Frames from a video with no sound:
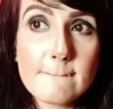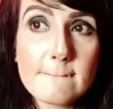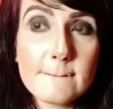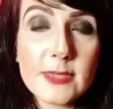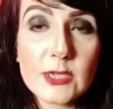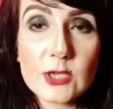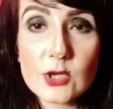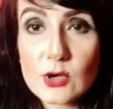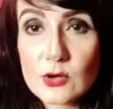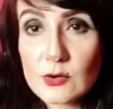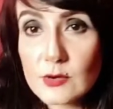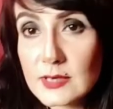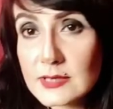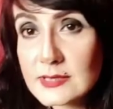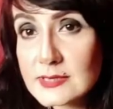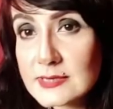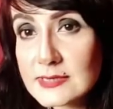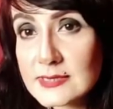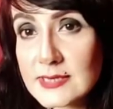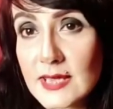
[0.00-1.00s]
be your
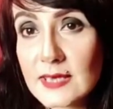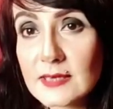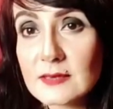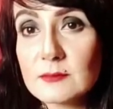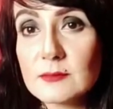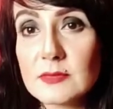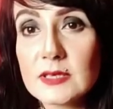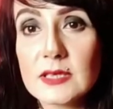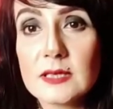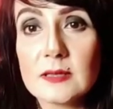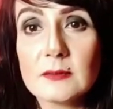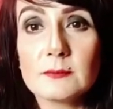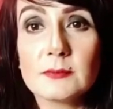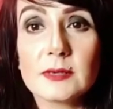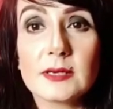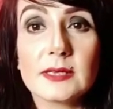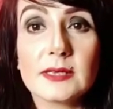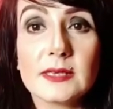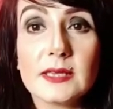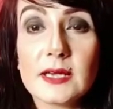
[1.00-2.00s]
greatest enemy,
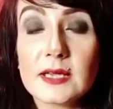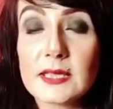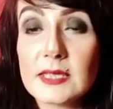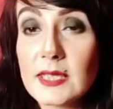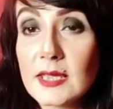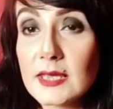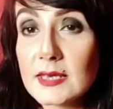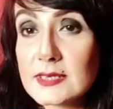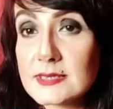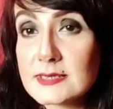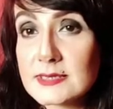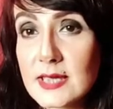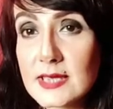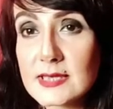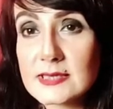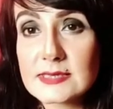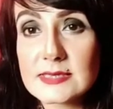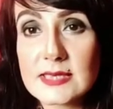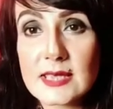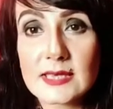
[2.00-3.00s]
but again, as
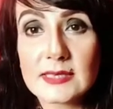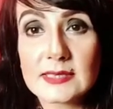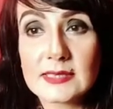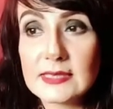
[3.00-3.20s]
I said,